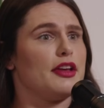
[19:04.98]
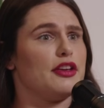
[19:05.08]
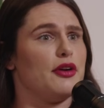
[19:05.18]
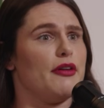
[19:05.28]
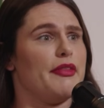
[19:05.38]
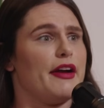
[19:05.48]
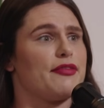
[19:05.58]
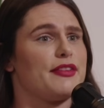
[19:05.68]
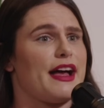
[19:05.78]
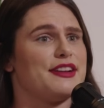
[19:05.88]
Look at you over there,
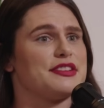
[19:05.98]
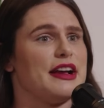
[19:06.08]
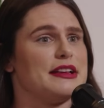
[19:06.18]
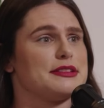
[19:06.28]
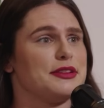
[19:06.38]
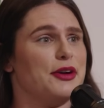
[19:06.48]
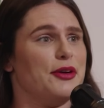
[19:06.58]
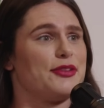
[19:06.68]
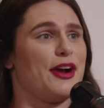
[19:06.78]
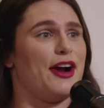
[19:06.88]
flat chest,
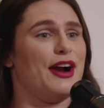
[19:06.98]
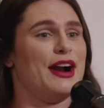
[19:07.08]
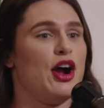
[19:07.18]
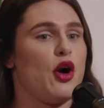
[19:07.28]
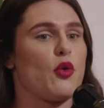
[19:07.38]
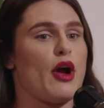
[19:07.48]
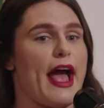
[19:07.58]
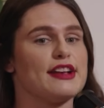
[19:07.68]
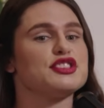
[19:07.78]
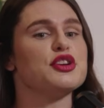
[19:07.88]
loser. Yeah.
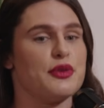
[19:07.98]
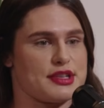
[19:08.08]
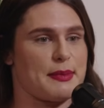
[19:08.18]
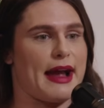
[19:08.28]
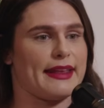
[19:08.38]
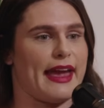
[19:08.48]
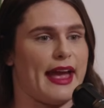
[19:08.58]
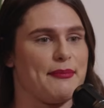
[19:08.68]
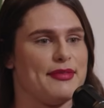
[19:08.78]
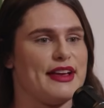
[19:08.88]
As soon as mine
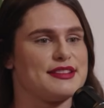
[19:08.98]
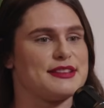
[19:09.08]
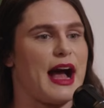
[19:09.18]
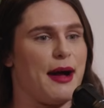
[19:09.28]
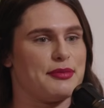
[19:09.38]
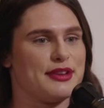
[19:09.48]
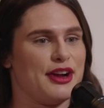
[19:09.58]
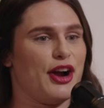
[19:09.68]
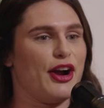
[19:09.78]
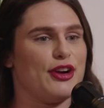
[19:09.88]
came, they stopped.
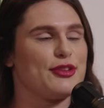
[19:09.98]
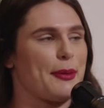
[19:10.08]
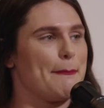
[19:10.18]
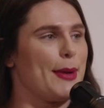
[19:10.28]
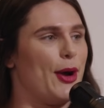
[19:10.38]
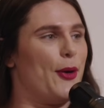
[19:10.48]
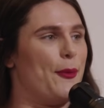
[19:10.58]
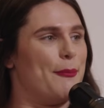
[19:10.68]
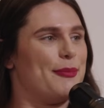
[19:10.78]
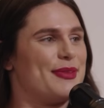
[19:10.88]
Hers, boom.